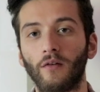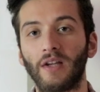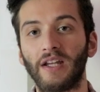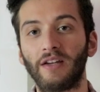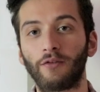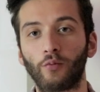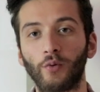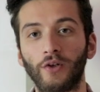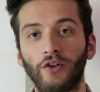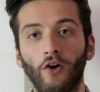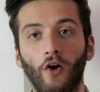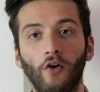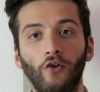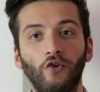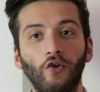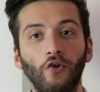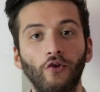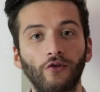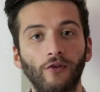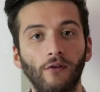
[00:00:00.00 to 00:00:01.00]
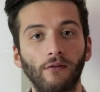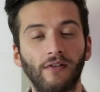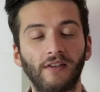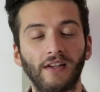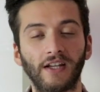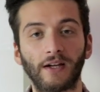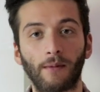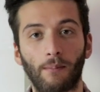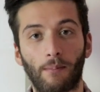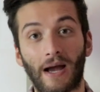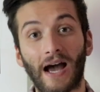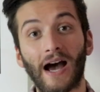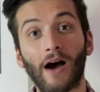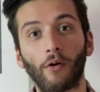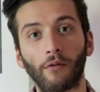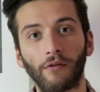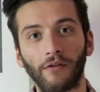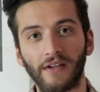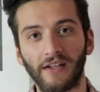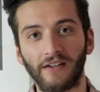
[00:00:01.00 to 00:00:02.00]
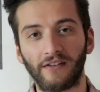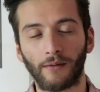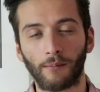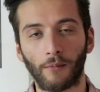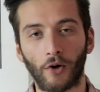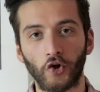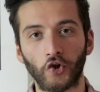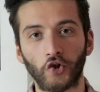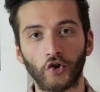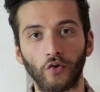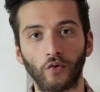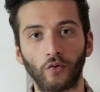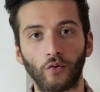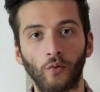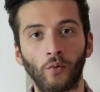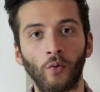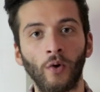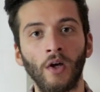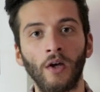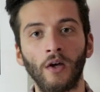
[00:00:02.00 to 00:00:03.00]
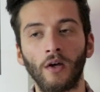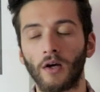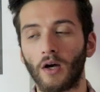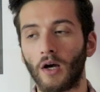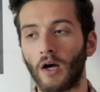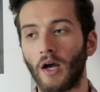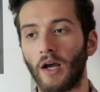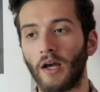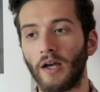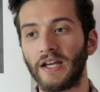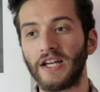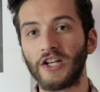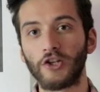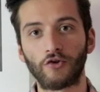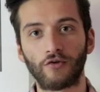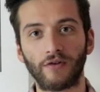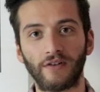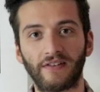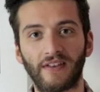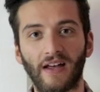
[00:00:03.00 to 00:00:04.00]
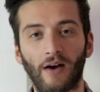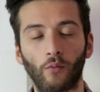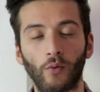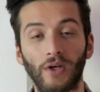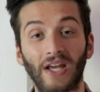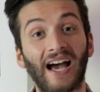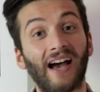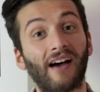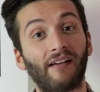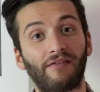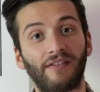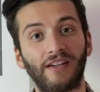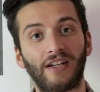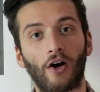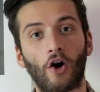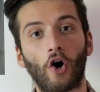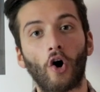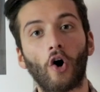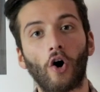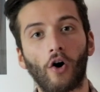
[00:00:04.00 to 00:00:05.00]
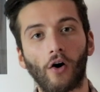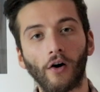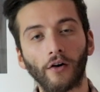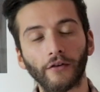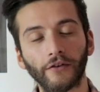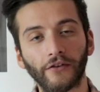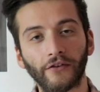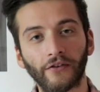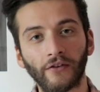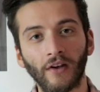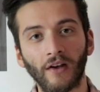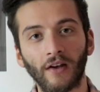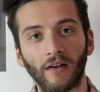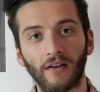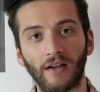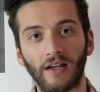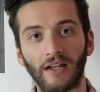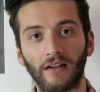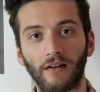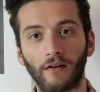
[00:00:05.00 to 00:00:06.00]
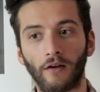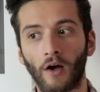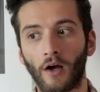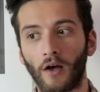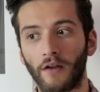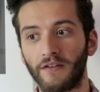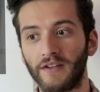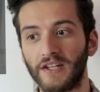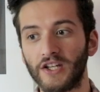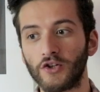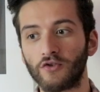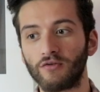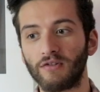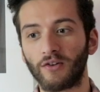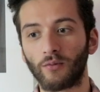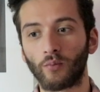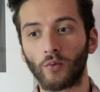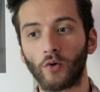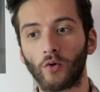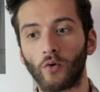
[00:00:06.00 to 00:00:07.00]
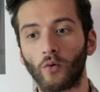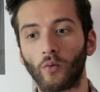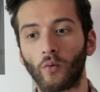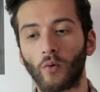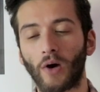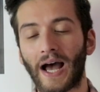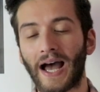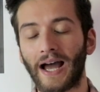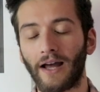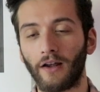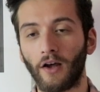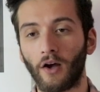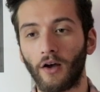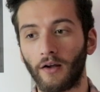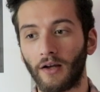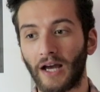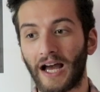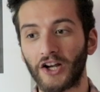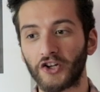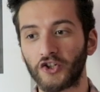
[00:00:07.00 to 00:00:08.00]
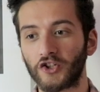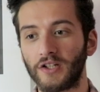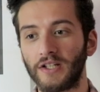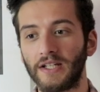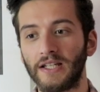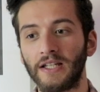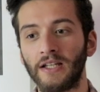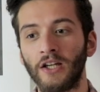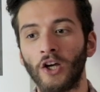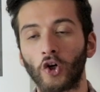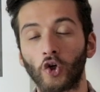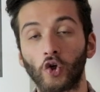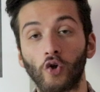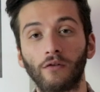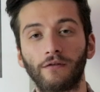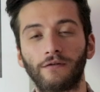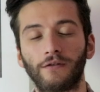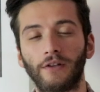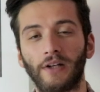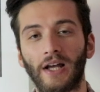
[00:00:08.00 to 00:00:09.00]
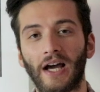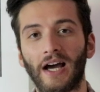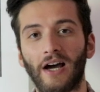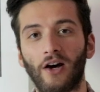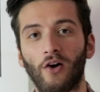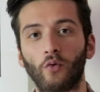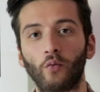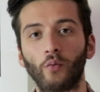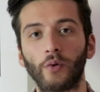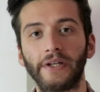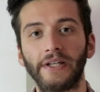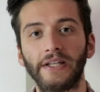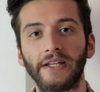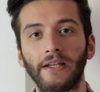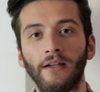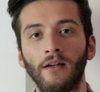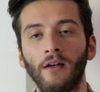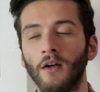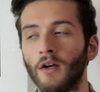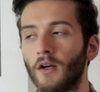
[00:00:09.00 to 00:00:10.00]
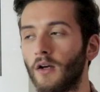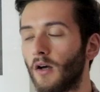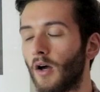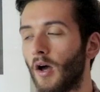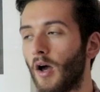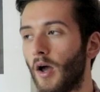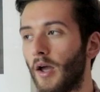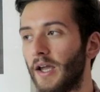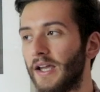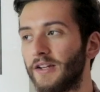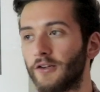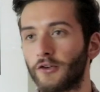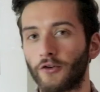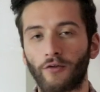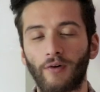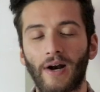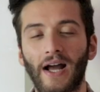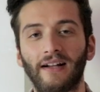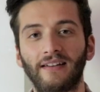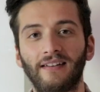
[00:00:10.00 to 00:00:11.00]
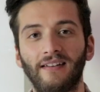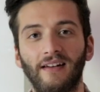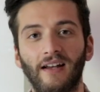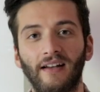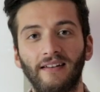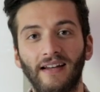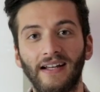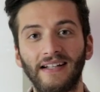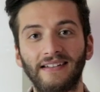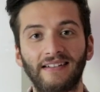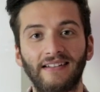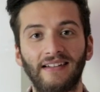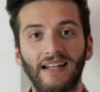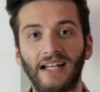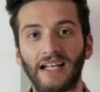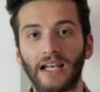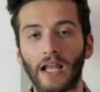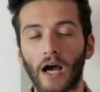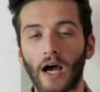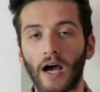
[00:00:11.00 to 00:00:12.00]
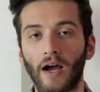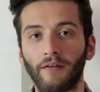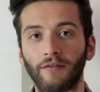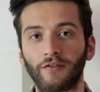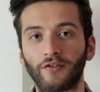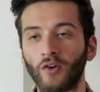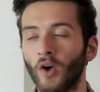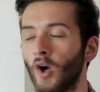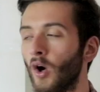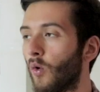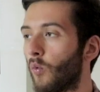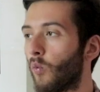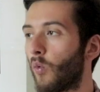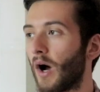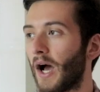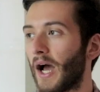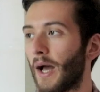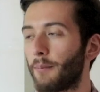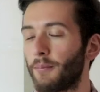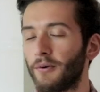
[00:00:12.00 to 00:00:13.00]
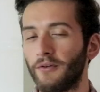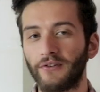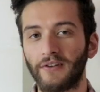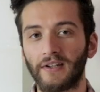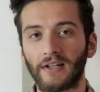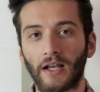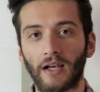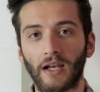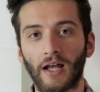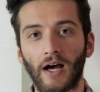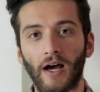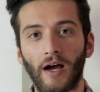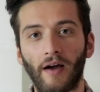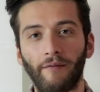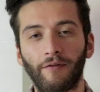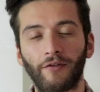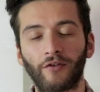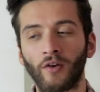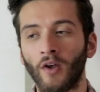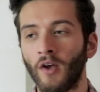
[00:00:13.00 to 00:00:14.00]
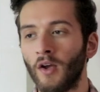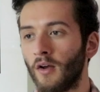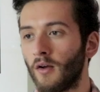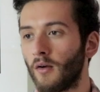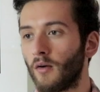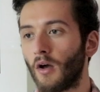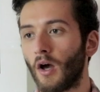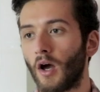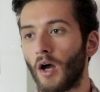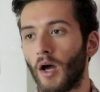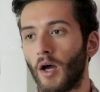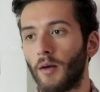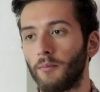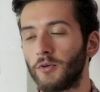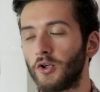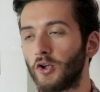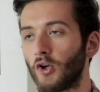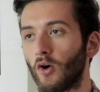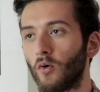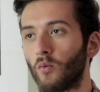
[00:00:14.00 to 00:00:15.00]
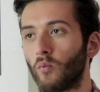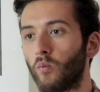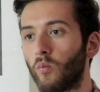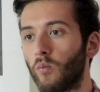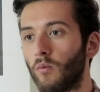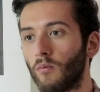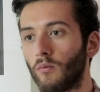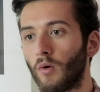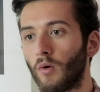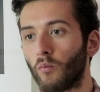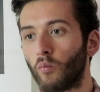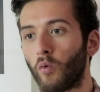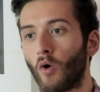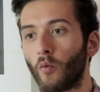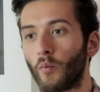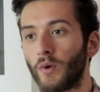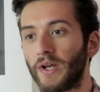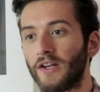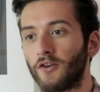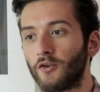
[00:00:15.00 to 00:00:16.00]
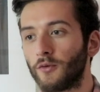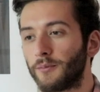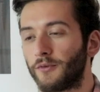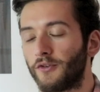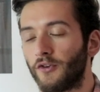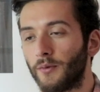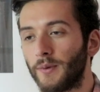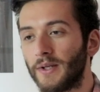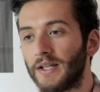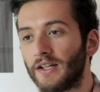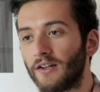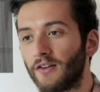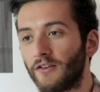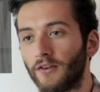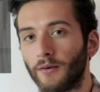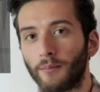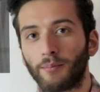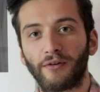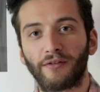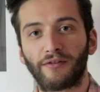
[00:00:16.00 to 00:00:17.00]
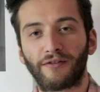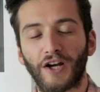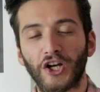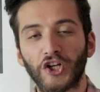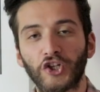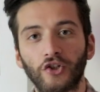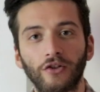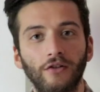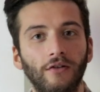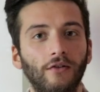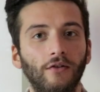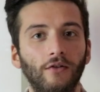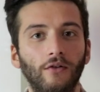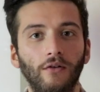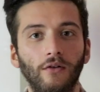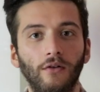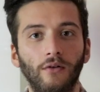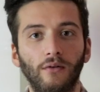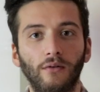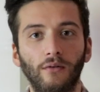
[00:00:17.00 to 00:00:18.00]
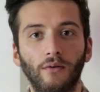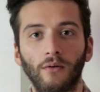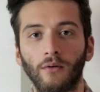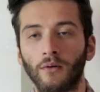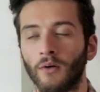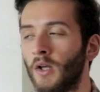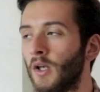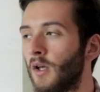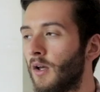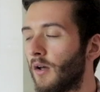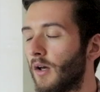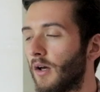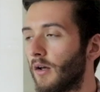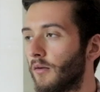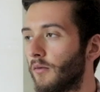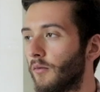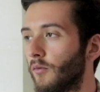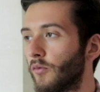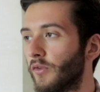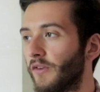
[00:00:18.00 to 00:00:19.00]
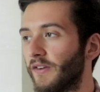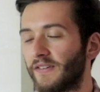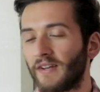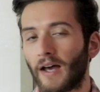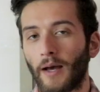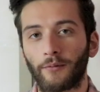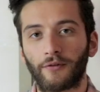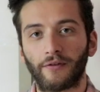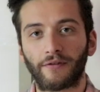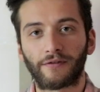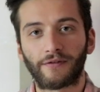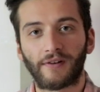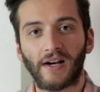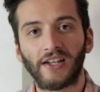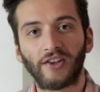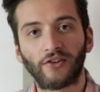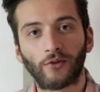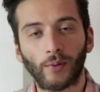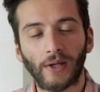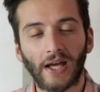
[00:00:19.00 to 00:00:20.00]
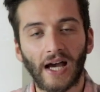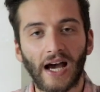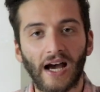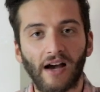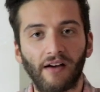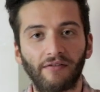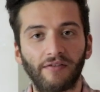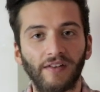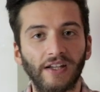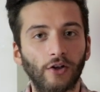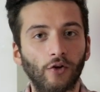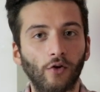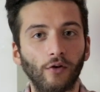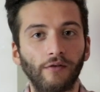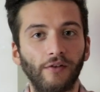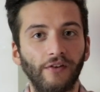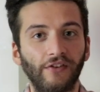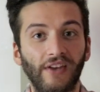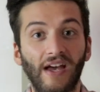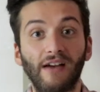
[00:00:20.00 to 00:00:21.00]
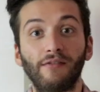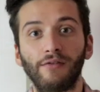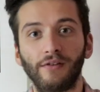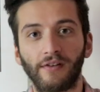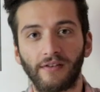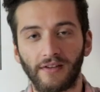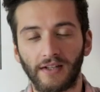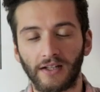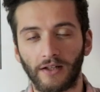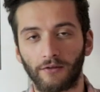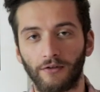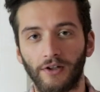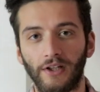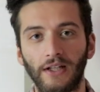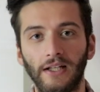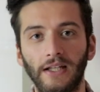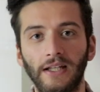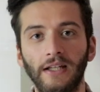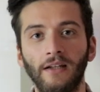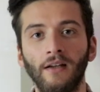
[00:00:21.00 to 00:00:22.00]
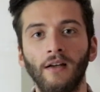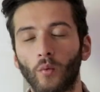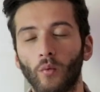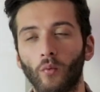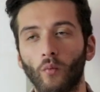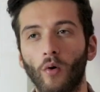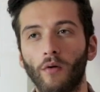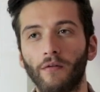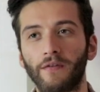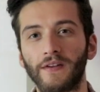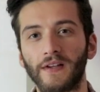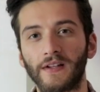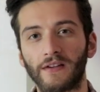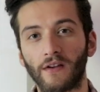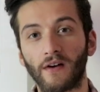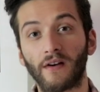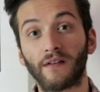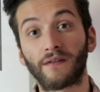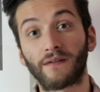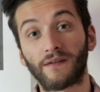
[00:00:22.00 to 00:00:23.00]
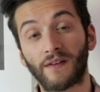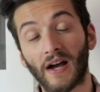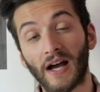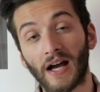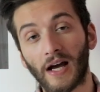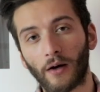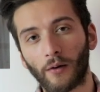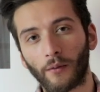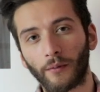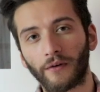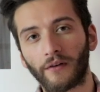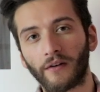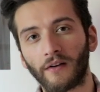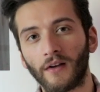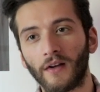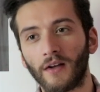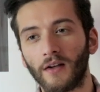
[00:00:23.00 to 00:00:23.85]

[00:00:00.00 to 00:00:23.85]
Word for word: if we don't do something about these emotional uh, injuries that we have in our hearts, uh, the injuries will uh, actually govern how we uh, interact in our day-to-day lives, what happens in our lives, um, you know, what we end up doing as a profession or the types of friends we have, it governs everything really. One thing that i found